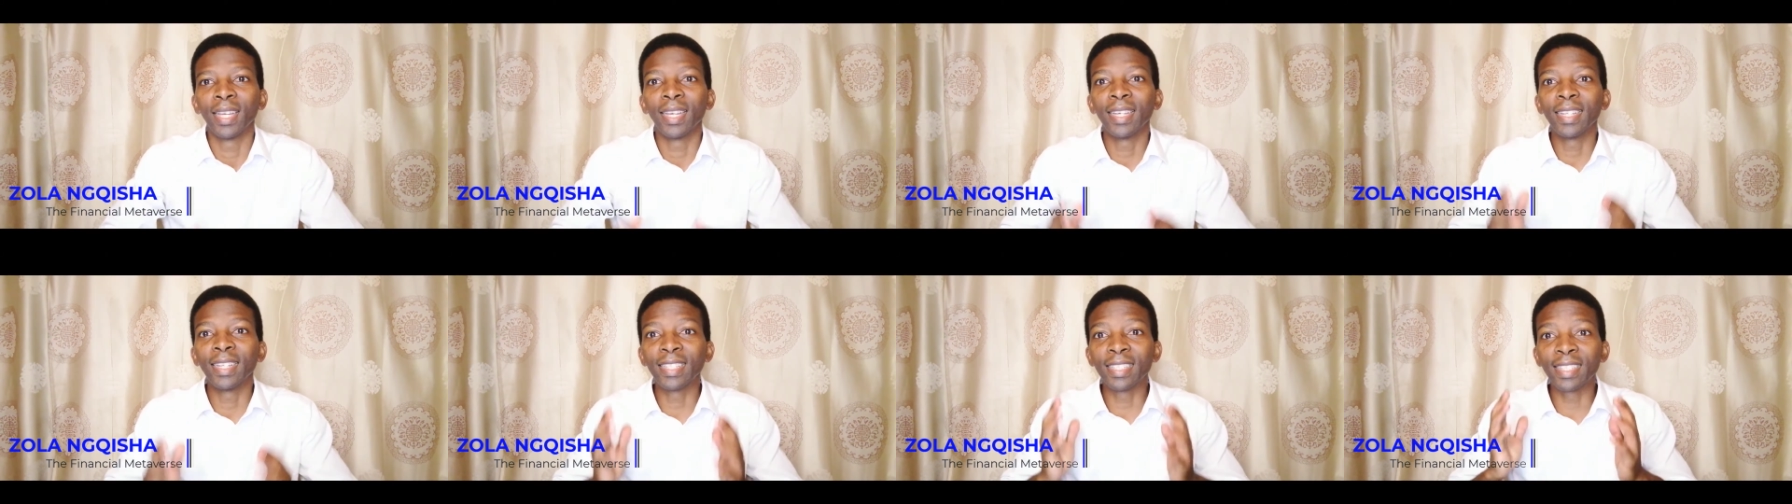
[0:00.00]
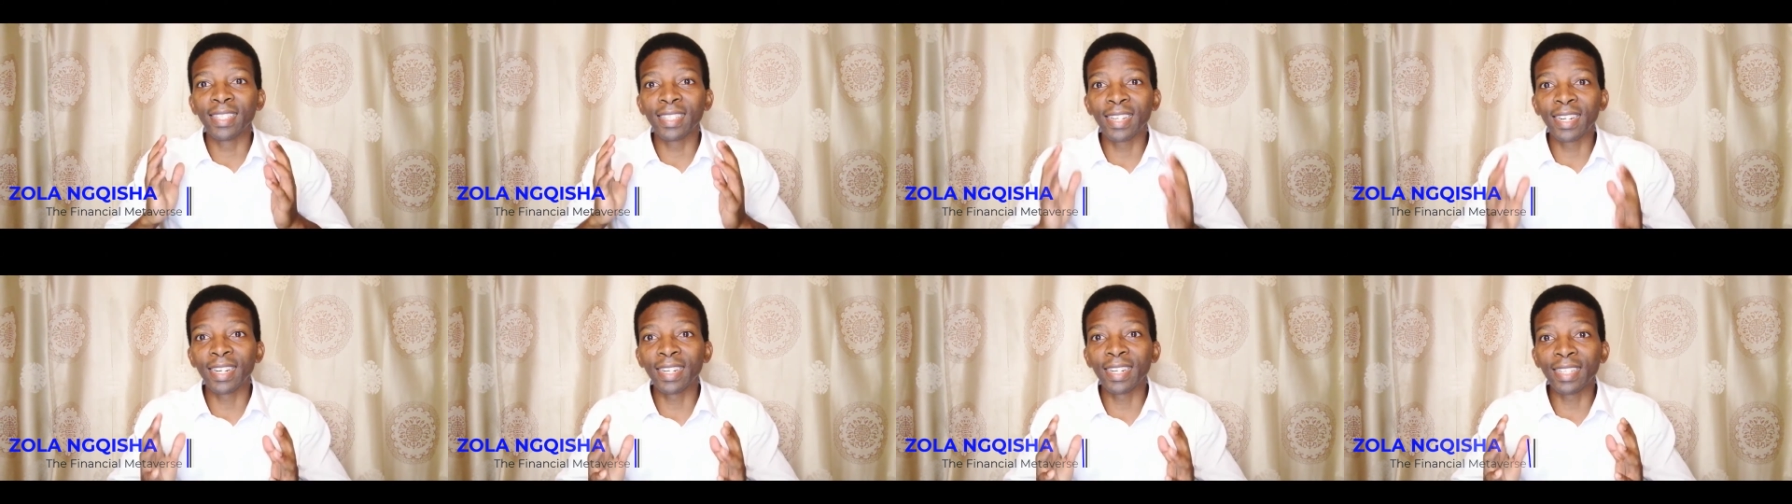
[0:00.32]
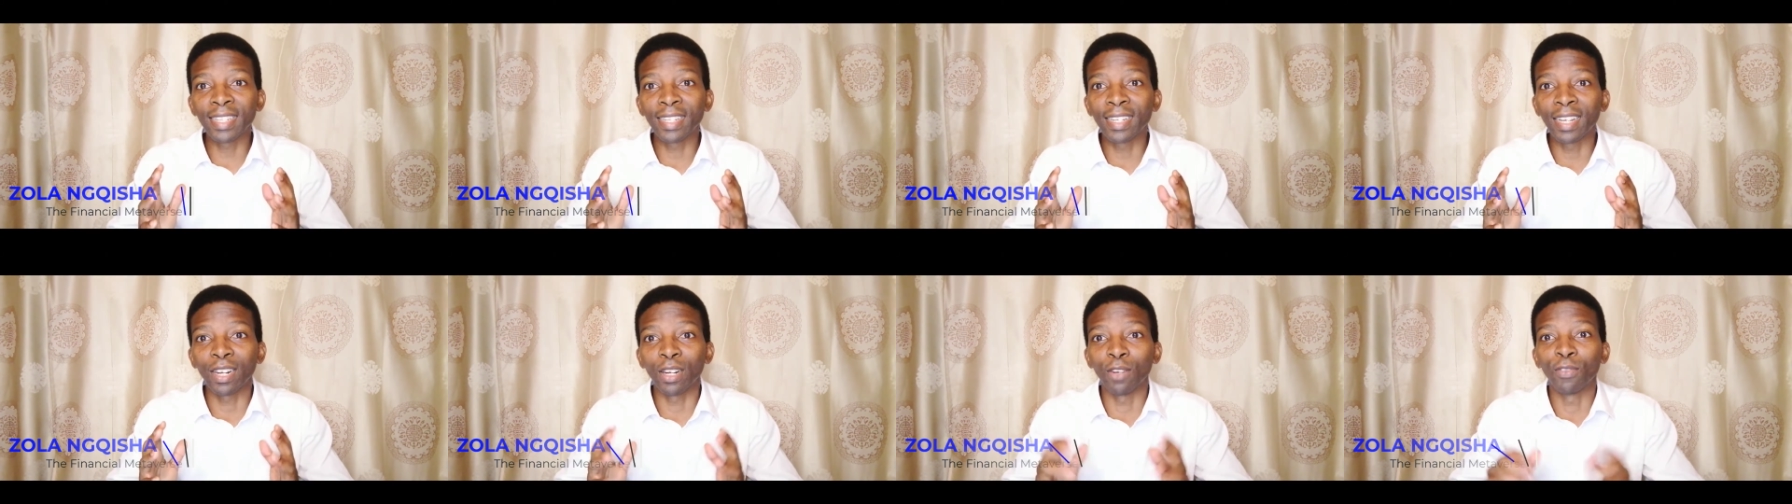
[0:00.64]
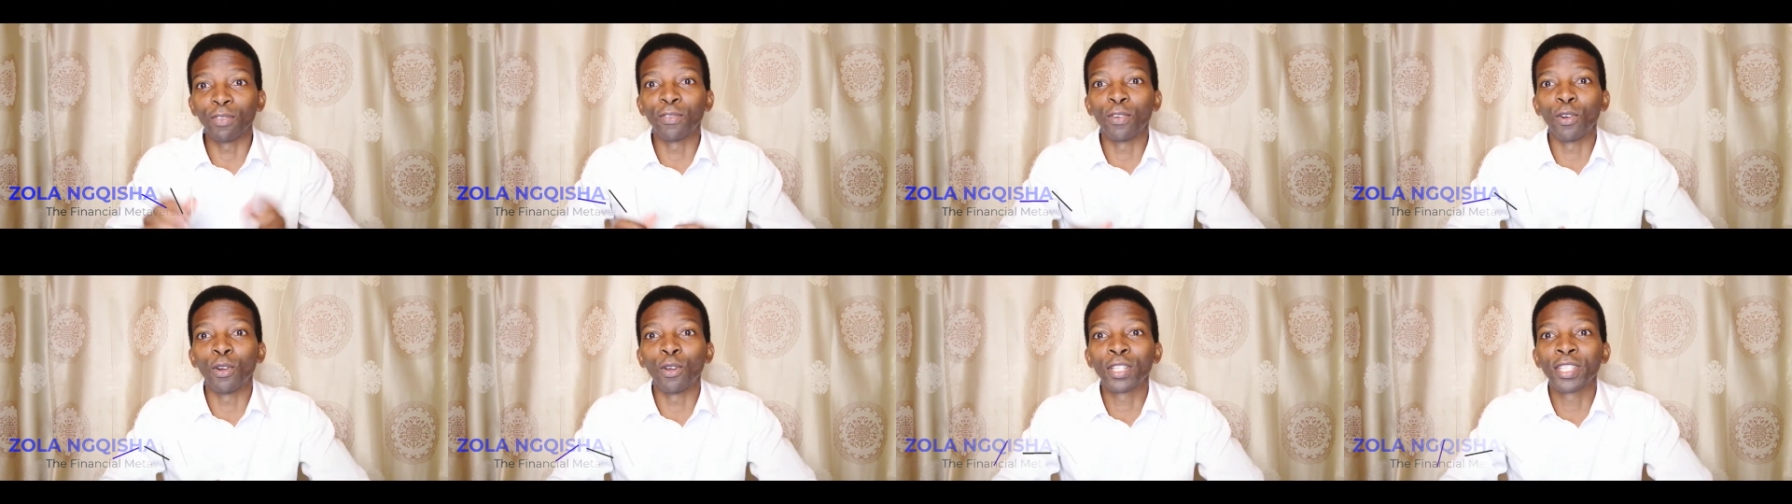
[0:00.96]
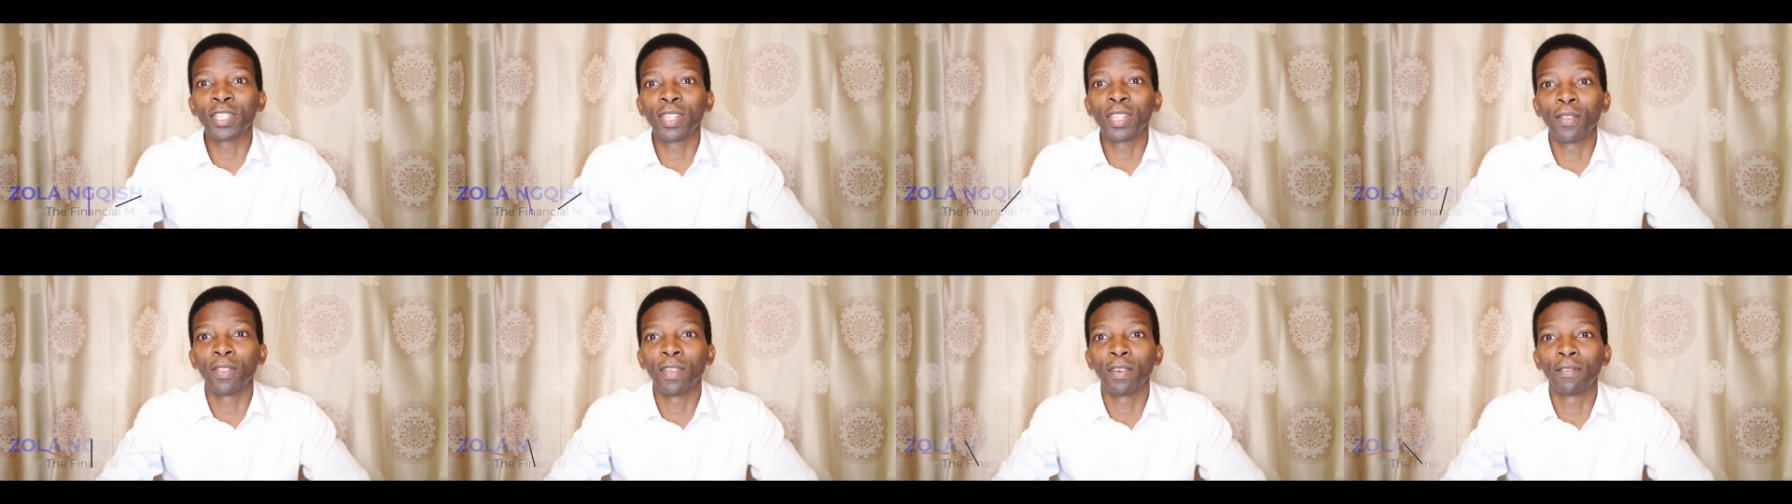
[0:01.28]
It is critical for
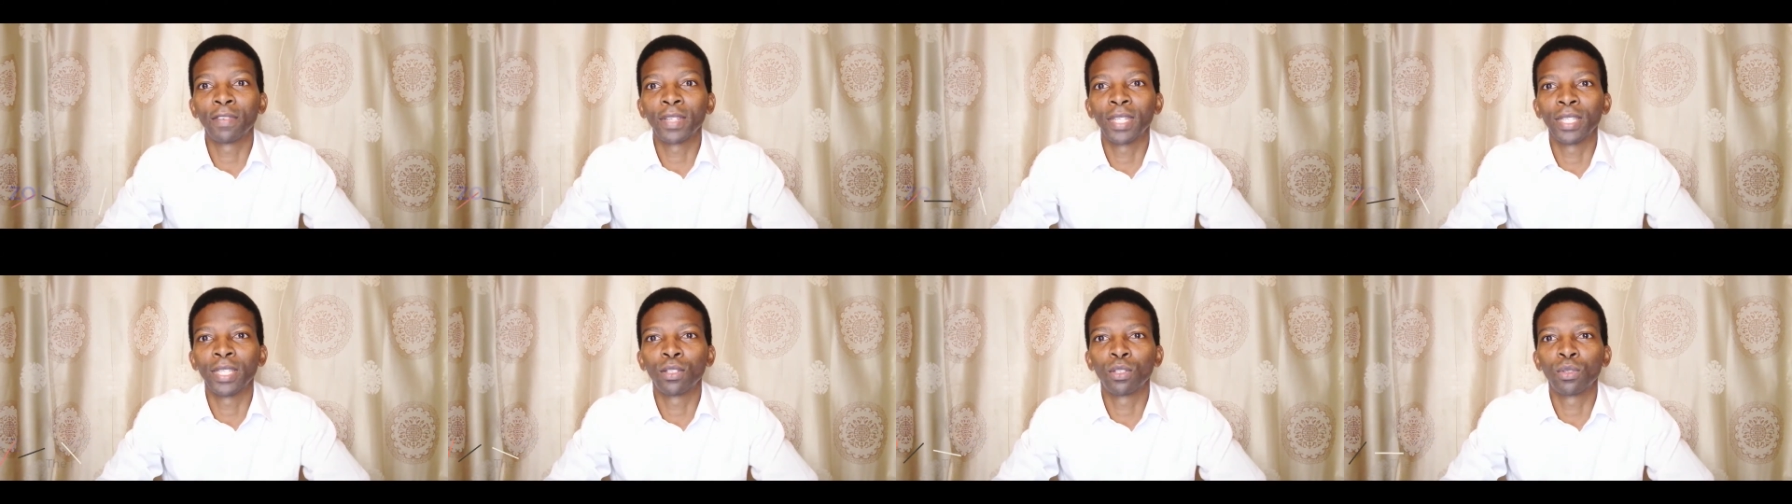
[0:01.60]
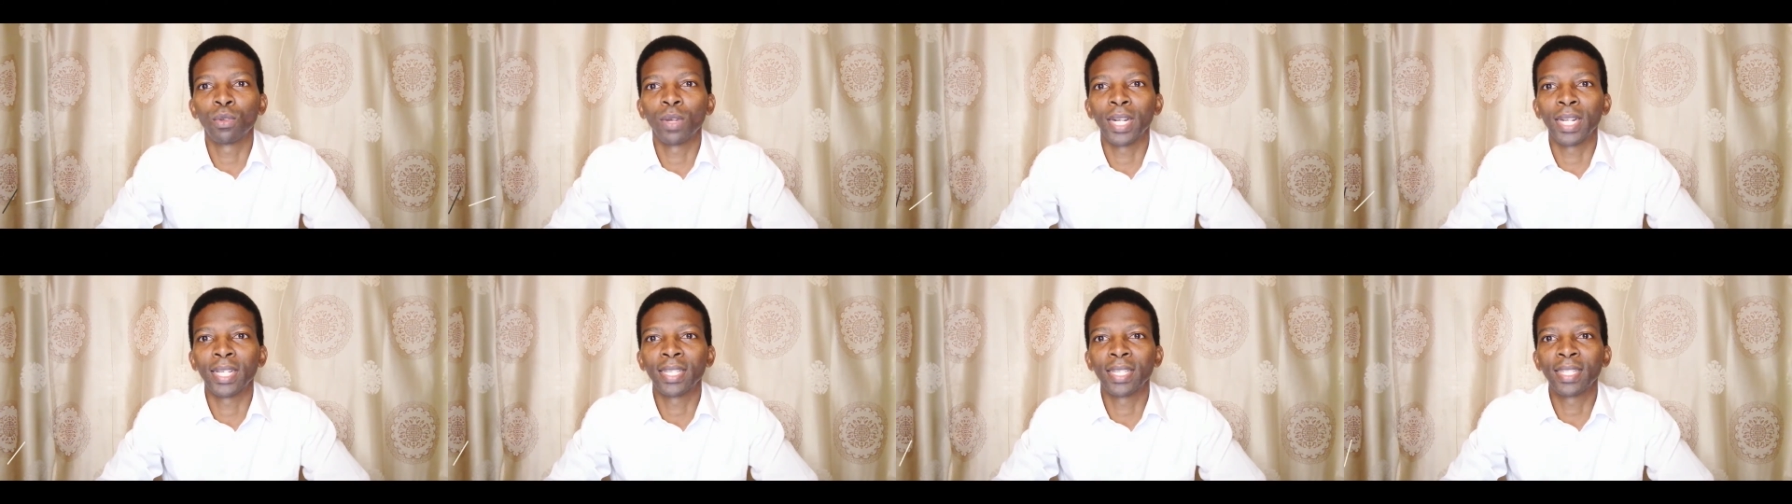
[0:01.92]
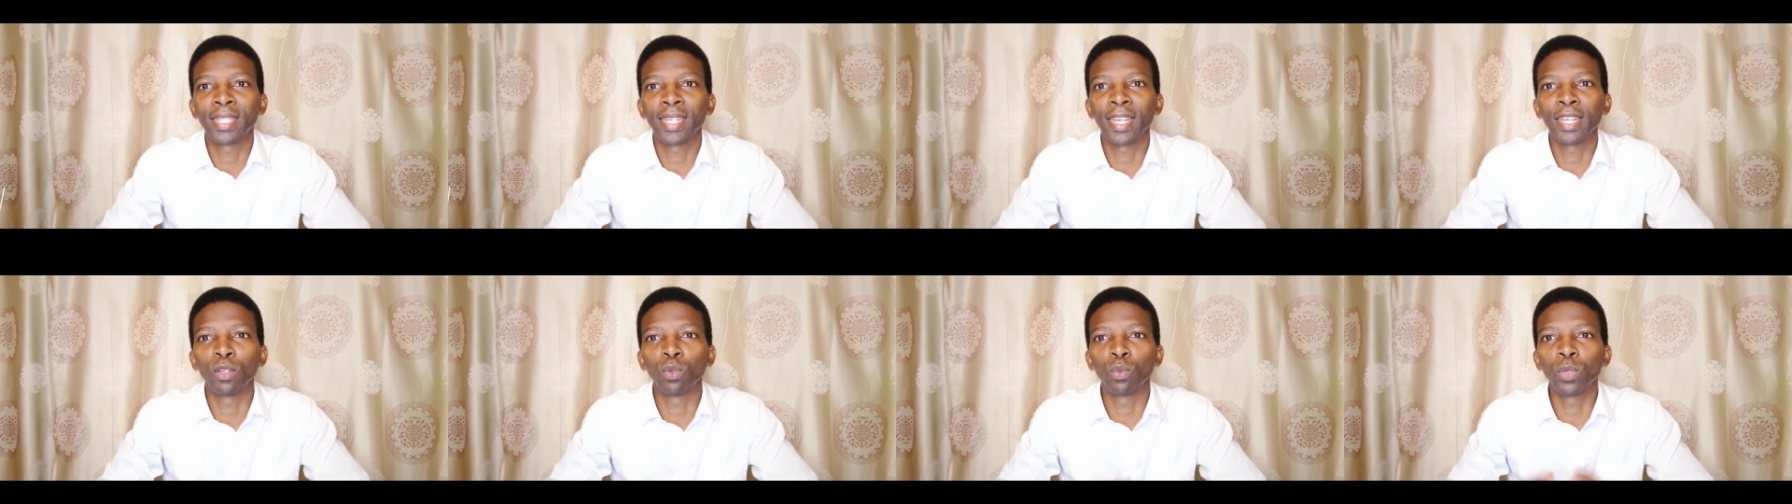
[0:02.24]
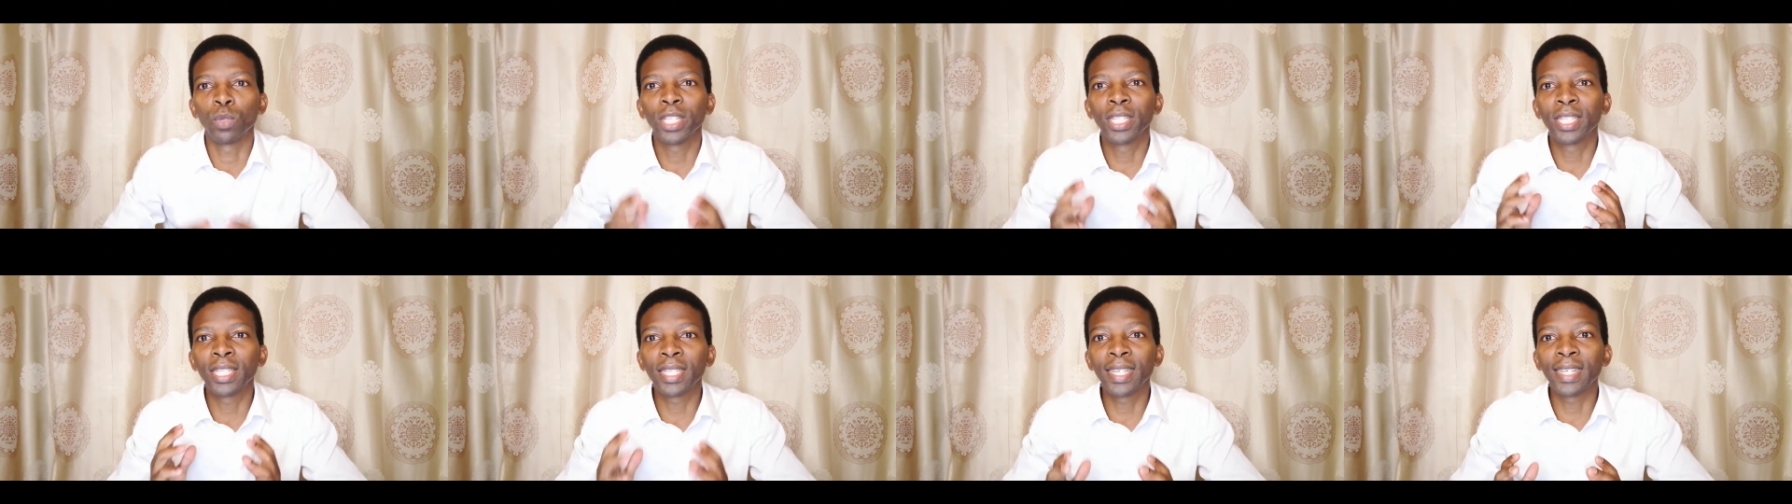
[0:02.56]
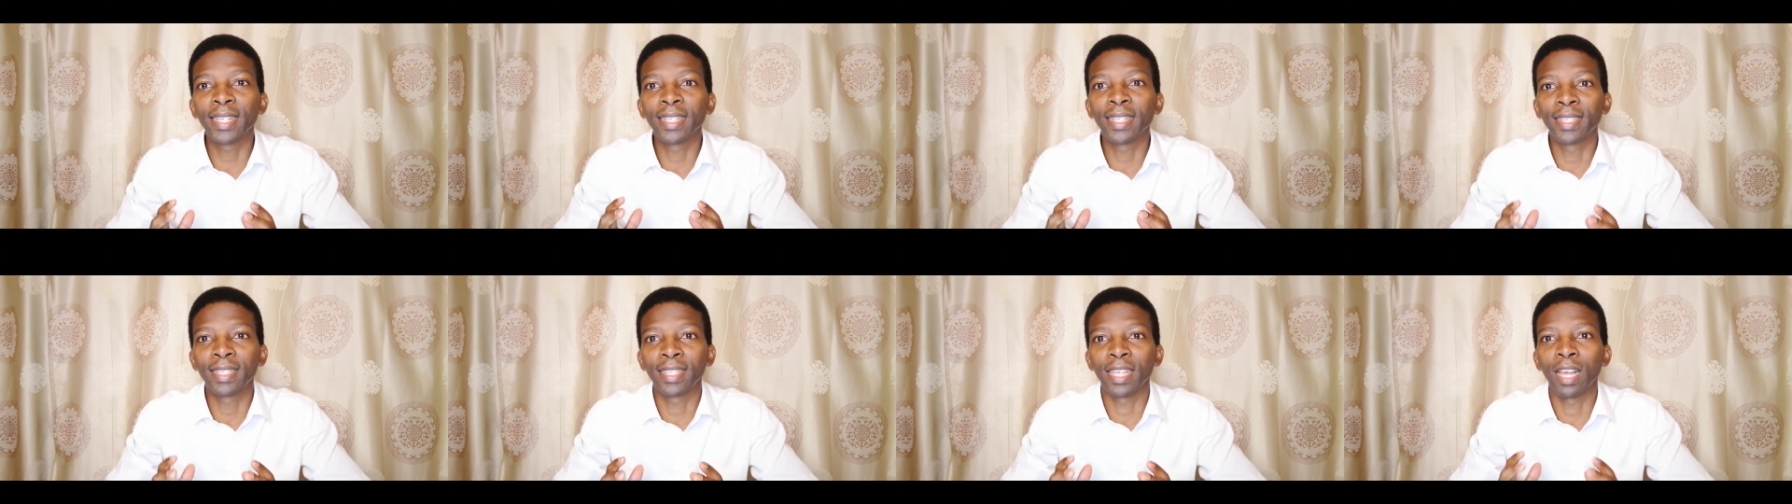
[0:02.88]
all South Africans to understand which
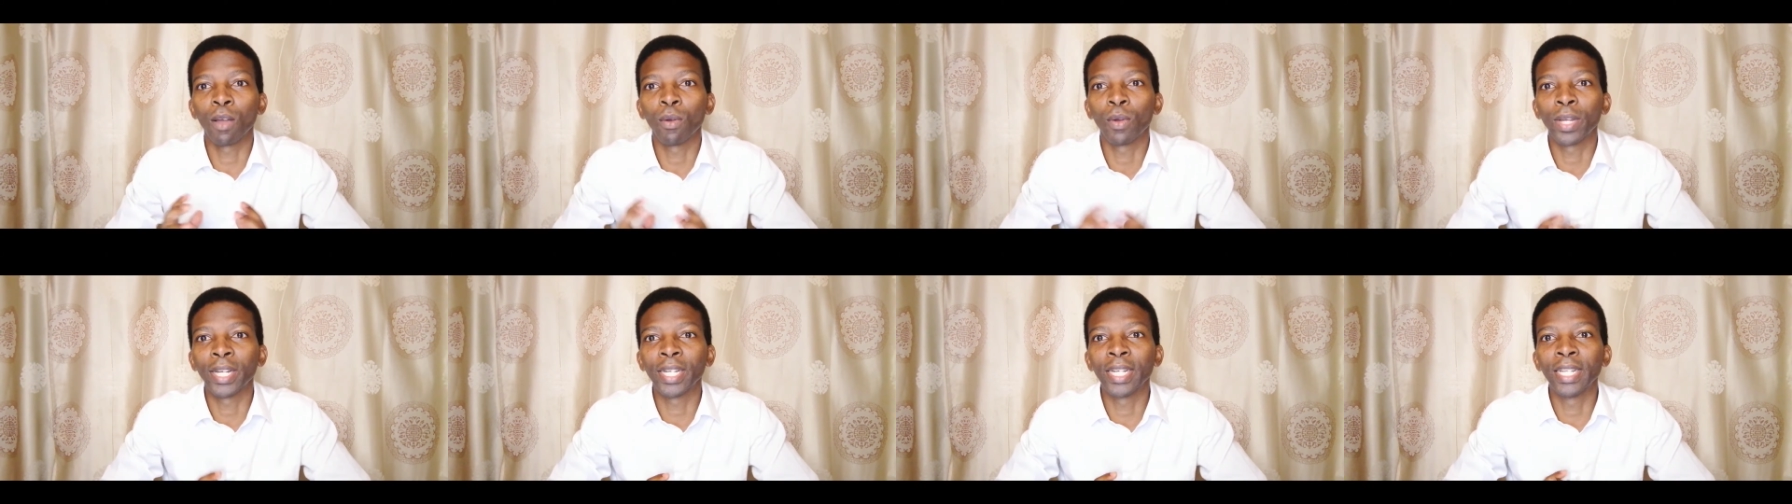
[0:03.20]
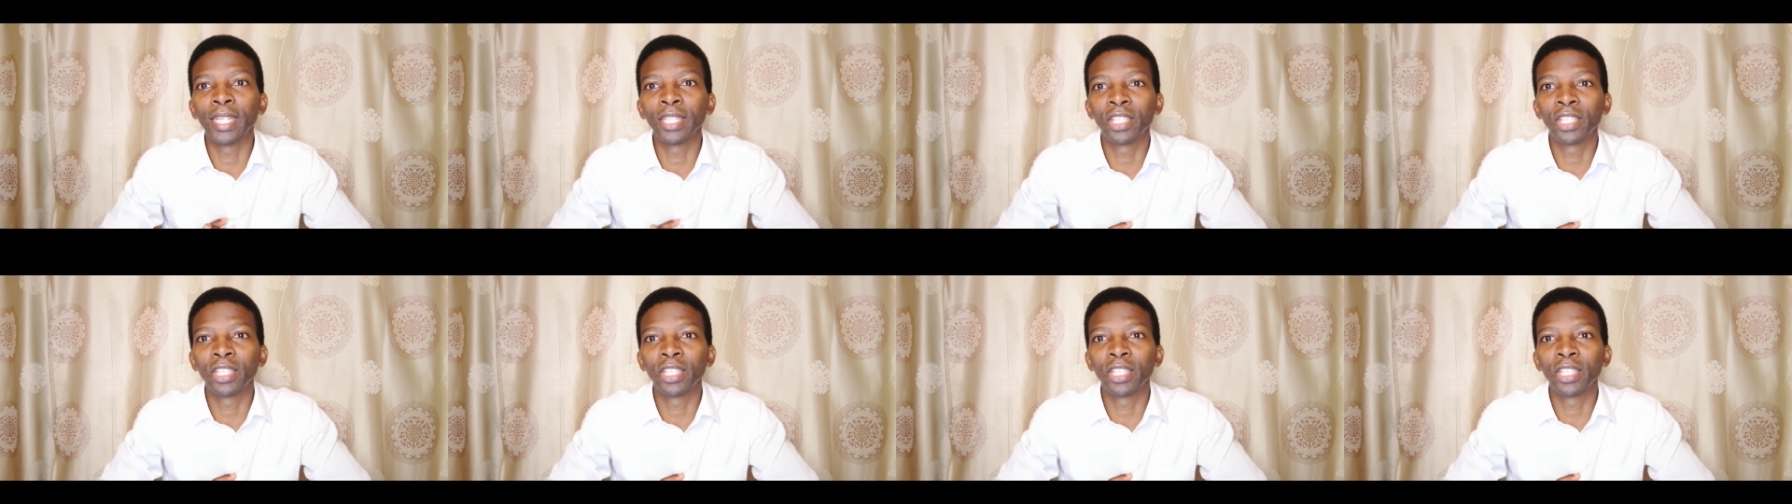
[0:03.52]
skills our